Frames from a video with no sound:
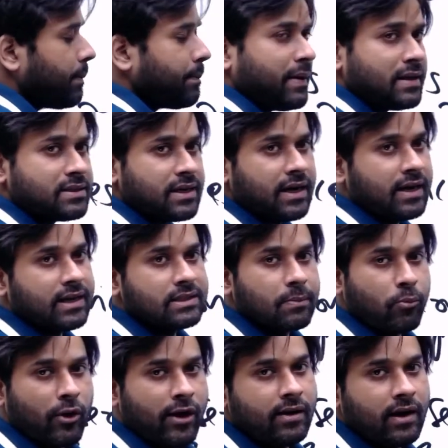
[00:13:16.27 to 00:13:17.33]
President has
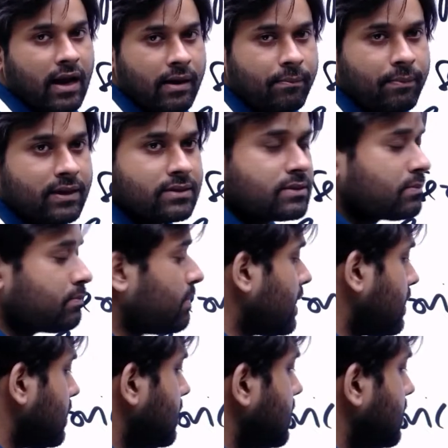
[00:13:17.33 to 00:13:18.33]
appointed IPS, but